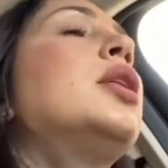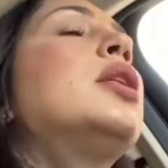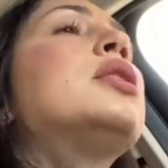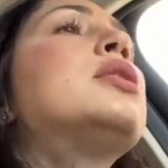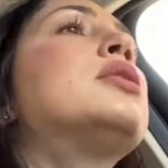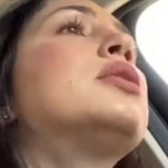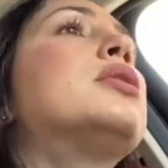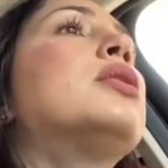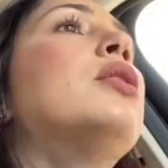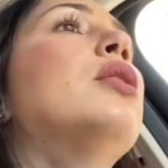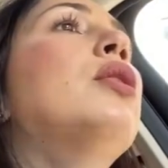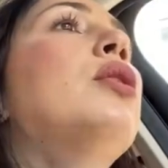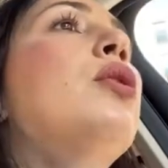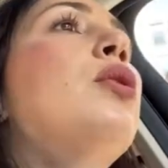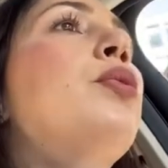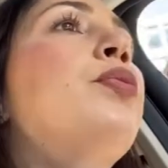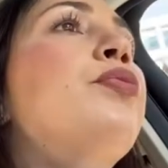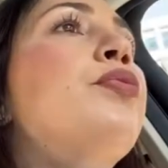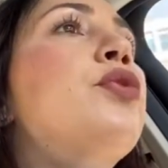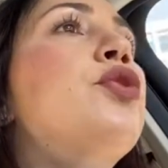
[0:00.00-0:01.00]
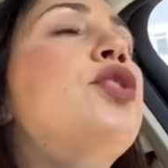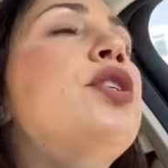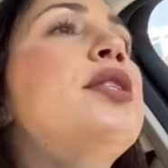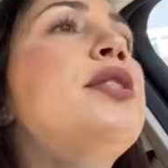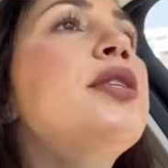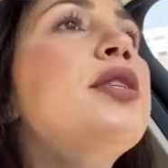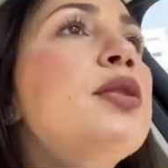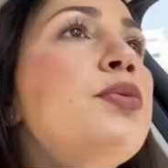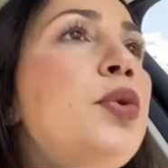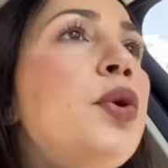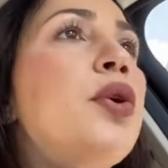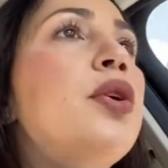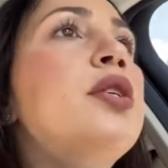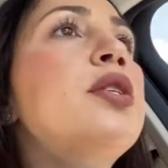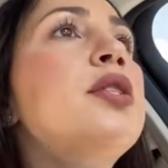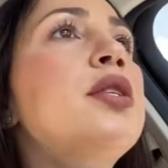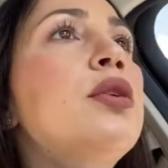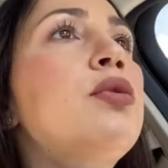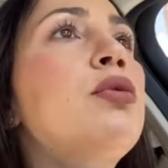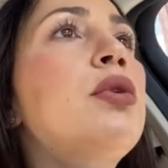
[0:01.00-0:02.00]
So she's
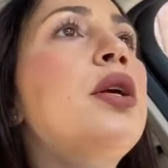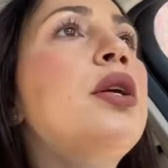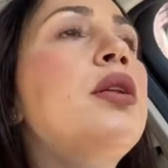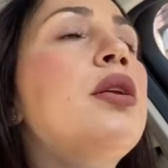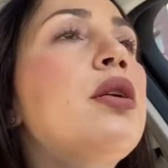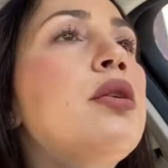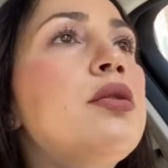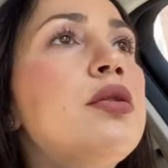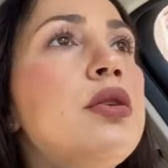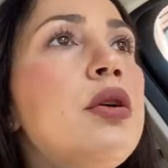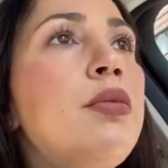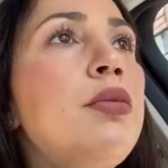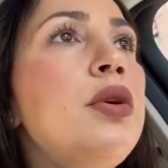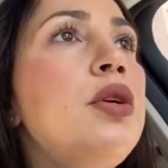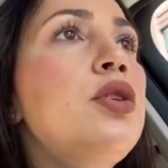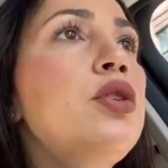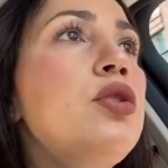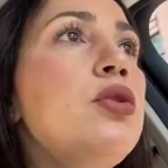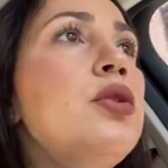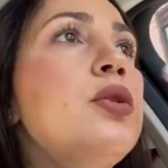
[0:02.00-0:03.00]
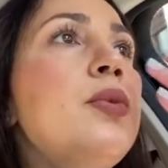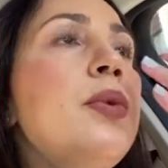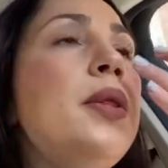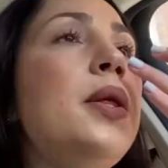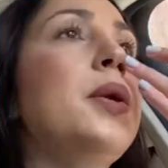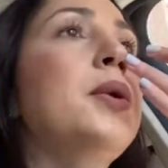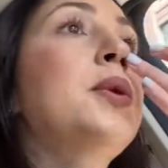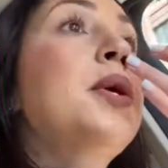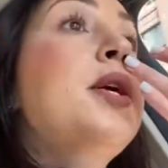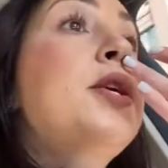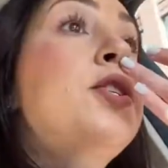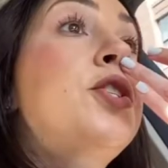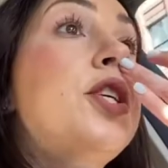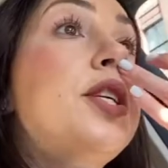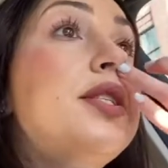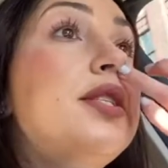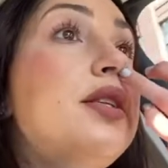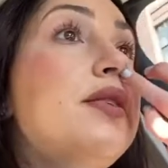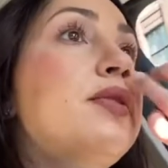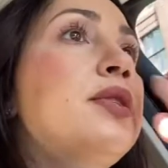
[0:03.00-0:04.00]
experiencing right now some issues with her
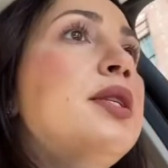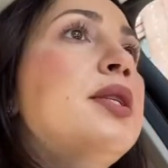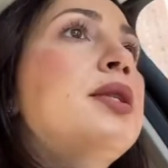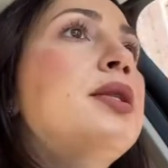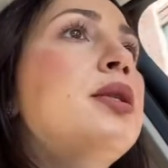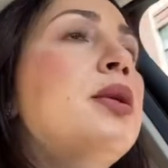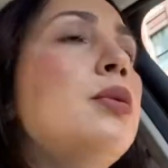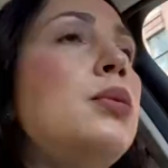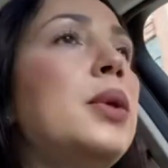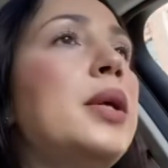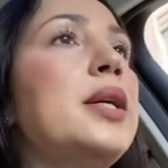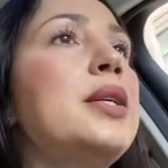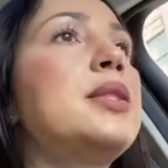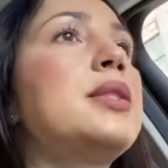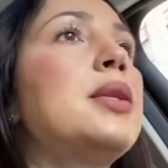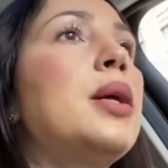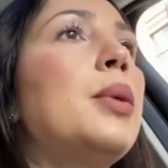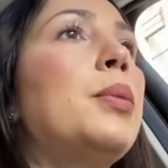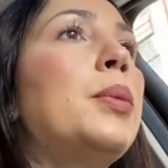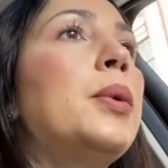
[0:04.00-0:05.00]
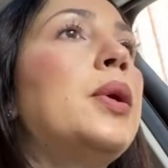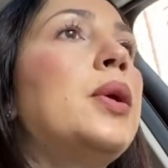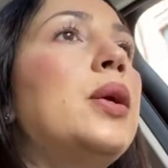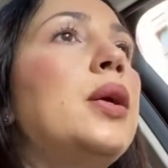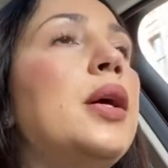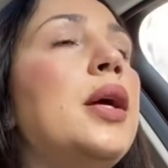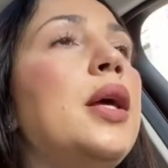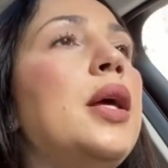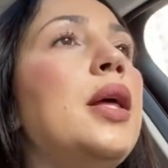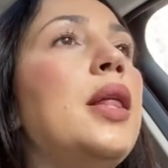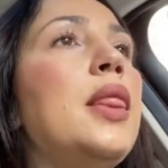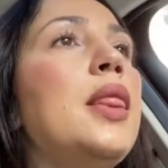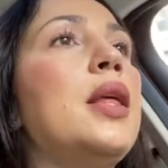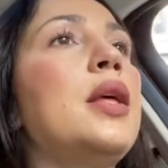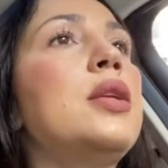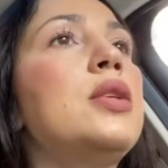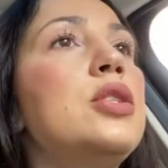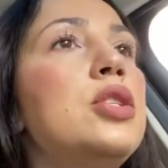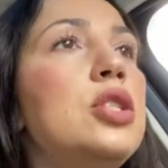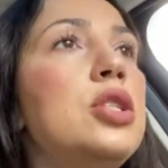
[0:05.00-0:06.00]
digestive system, like stomach, and
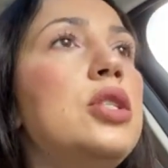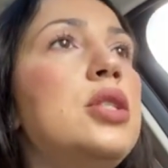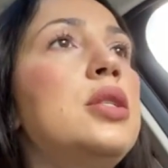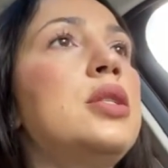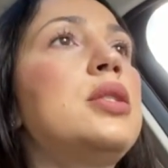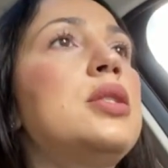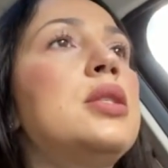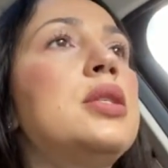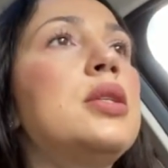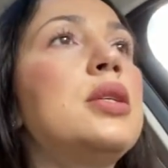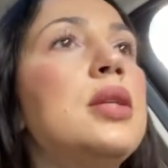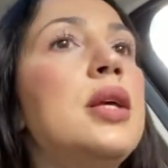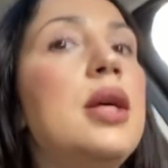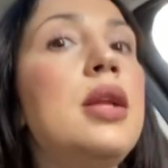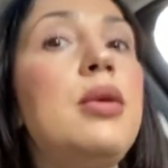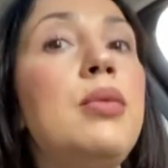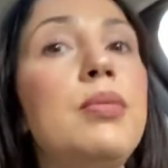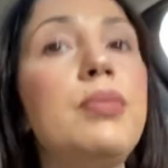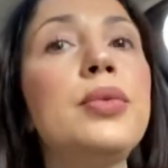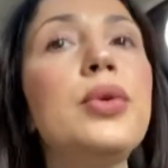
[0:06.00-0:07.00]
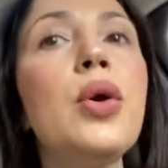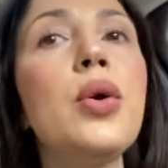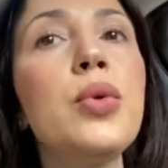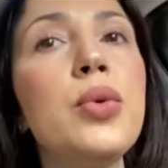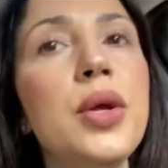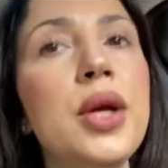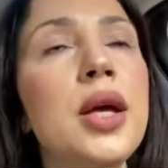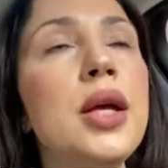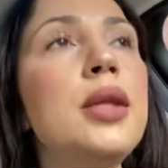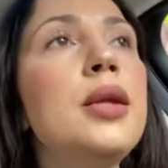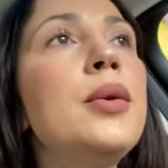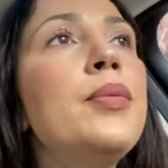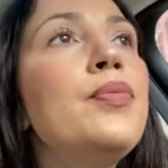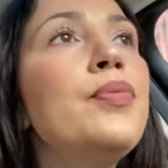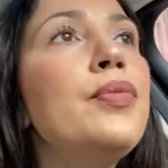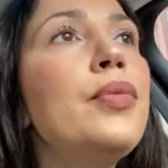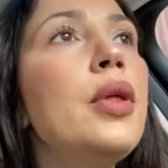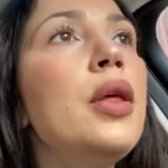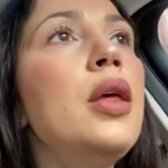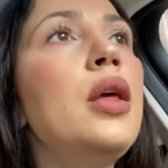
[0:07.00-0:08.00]
then she's getting bloated,
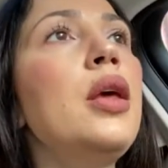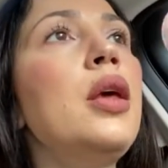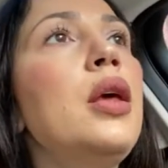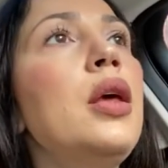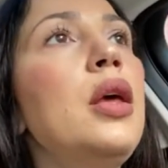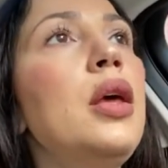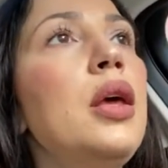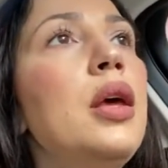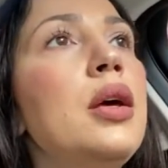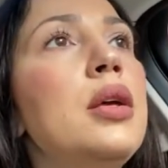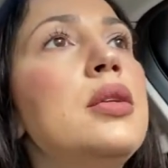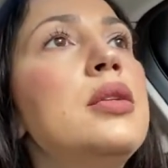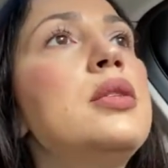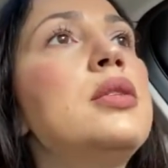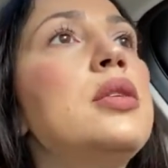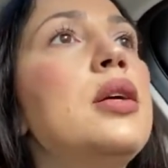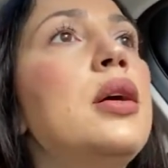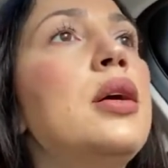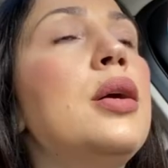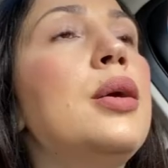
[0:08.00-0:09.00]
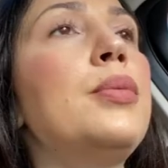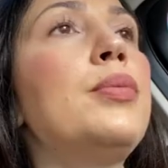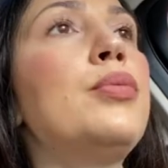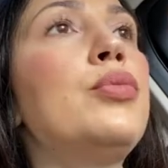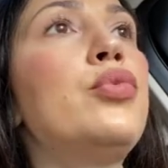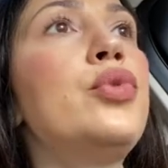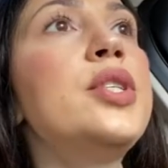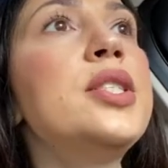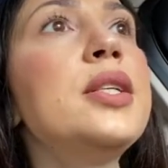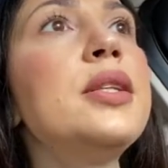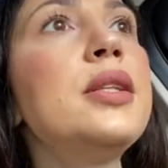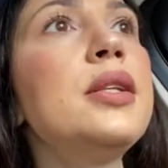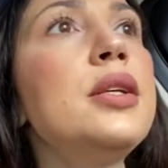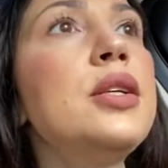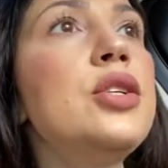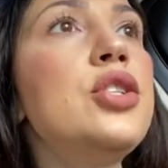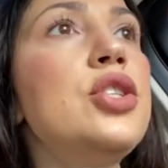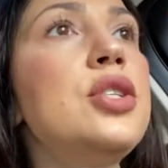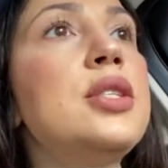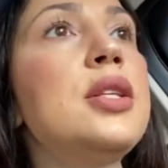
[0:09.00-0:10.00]
and
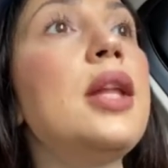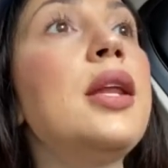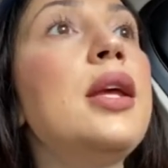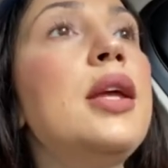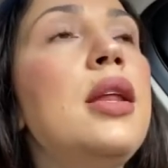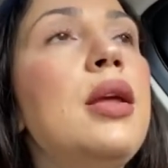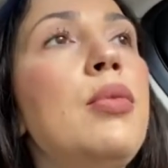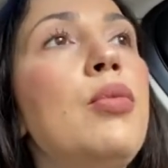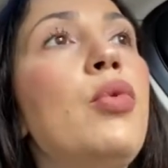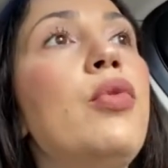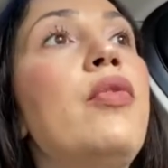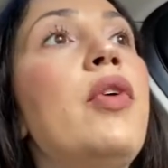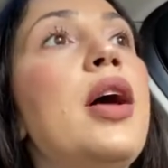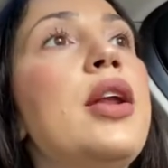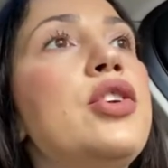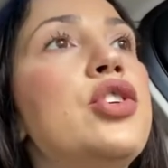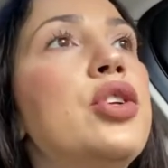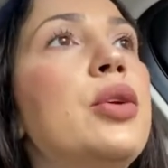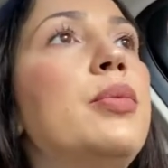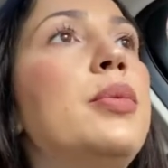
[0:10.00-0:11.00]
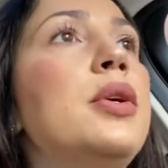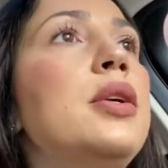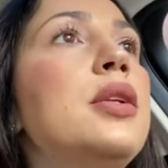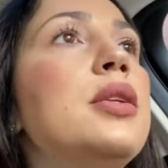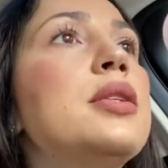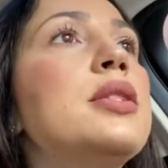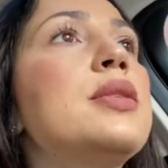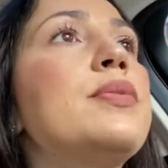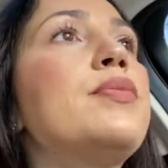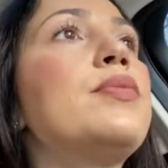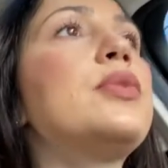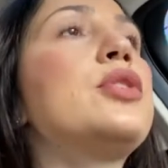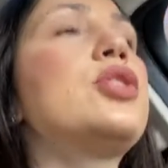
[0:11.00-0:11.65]
recently she started eating more vegetables.